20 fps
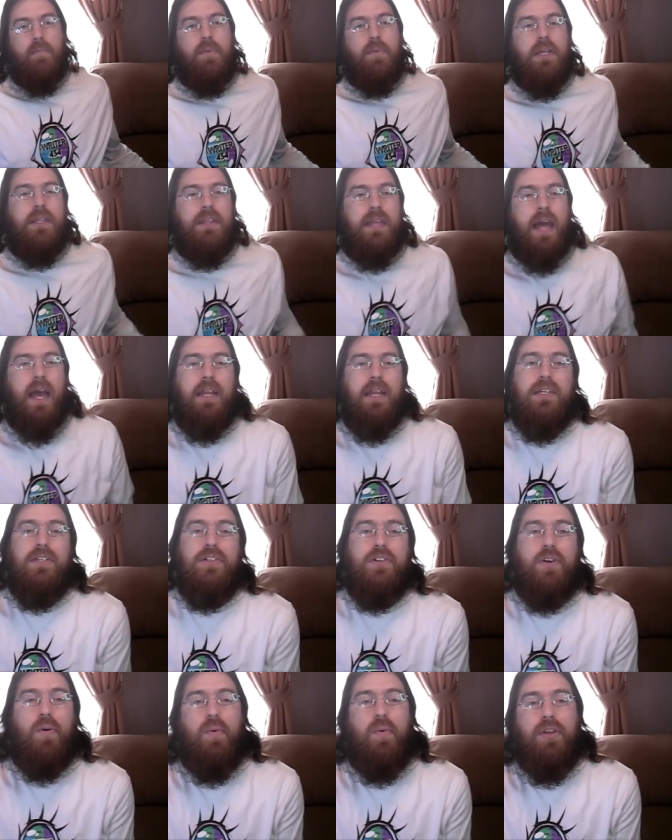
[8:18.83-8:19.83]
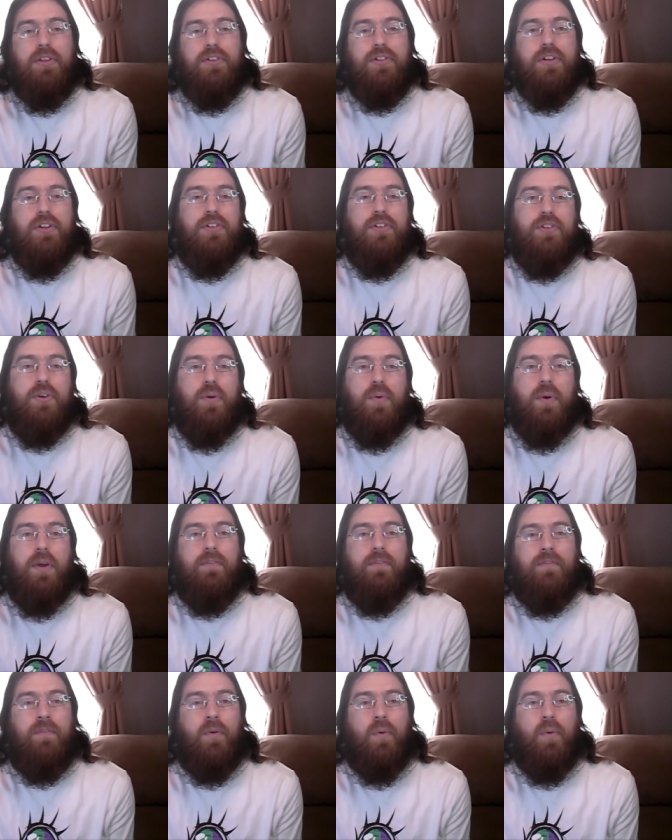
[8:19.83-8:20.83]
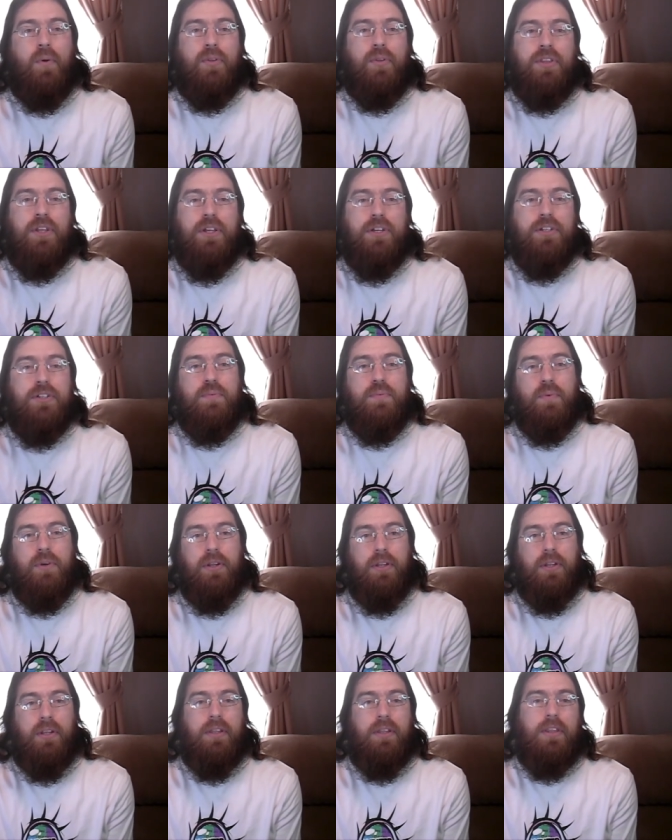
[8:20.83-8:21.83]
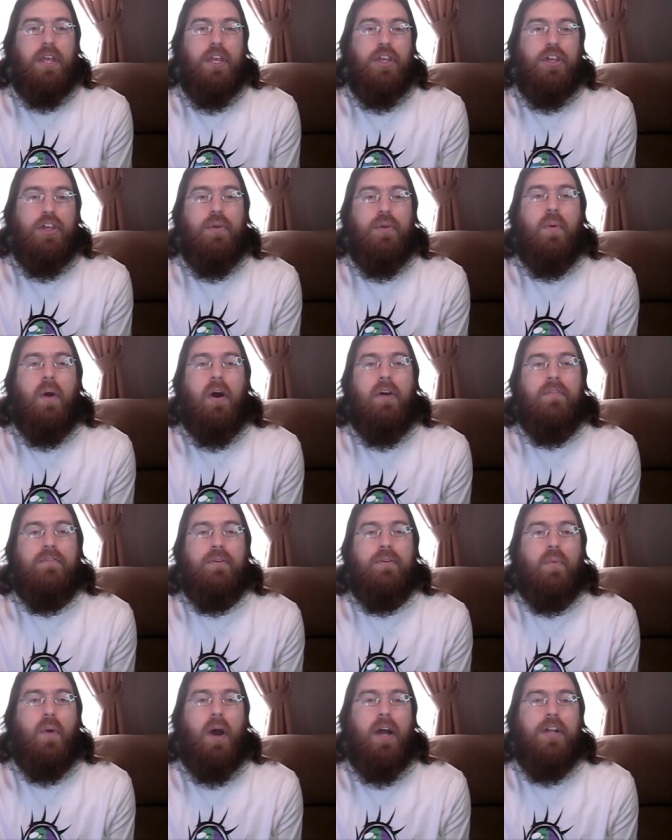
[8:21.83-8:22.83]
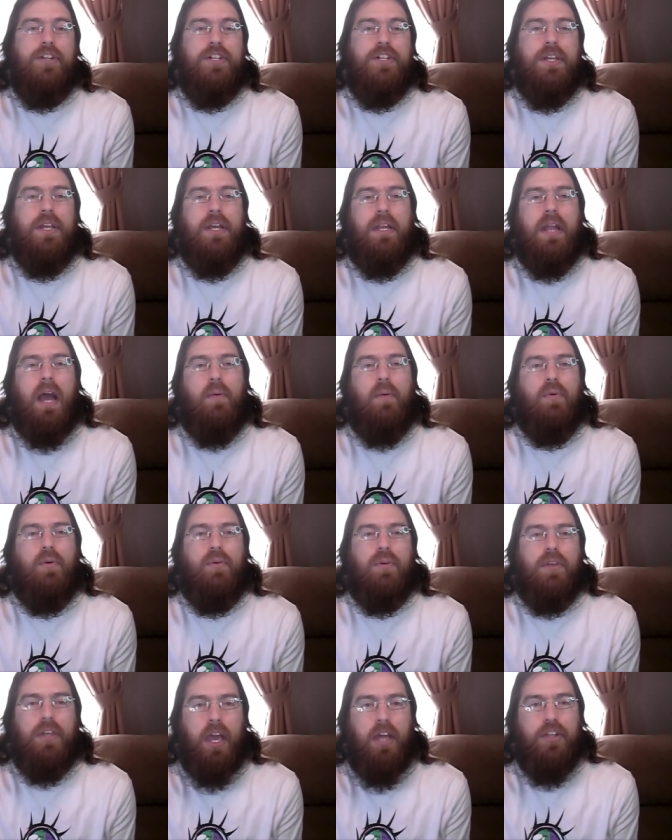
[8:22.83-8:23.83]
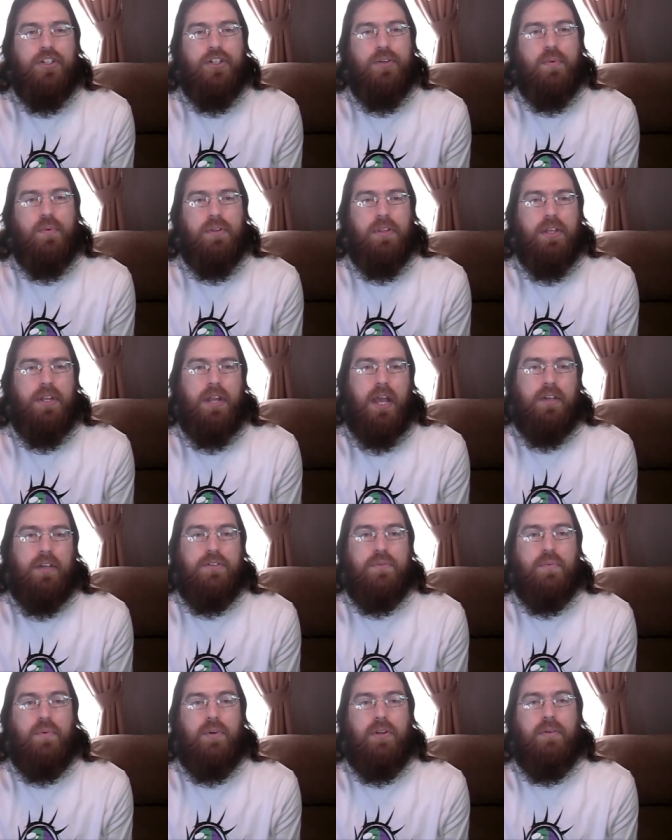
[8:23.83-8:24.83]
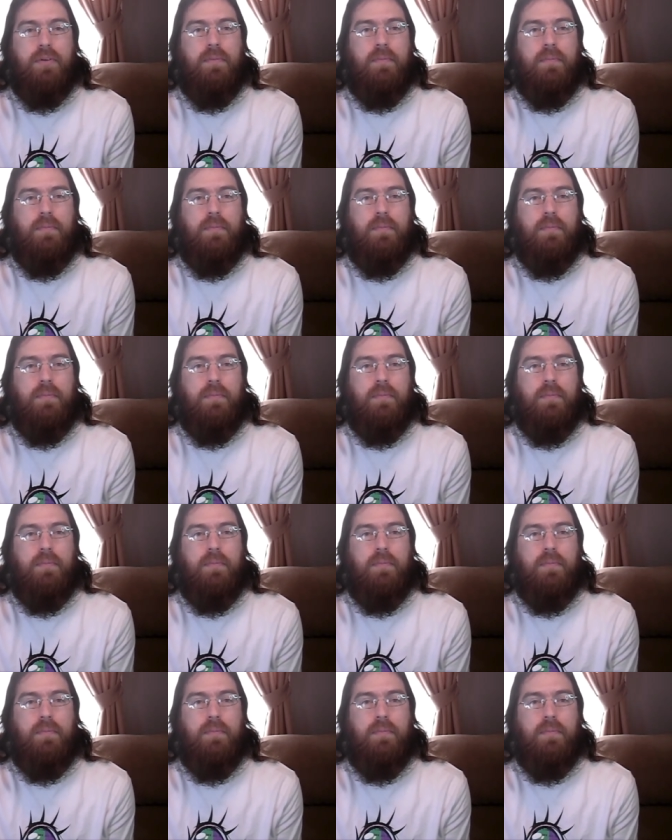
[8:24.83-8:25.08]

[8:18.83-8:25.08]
But that is going to do it for this one. Thank you all for watching and I will catch you on the next one.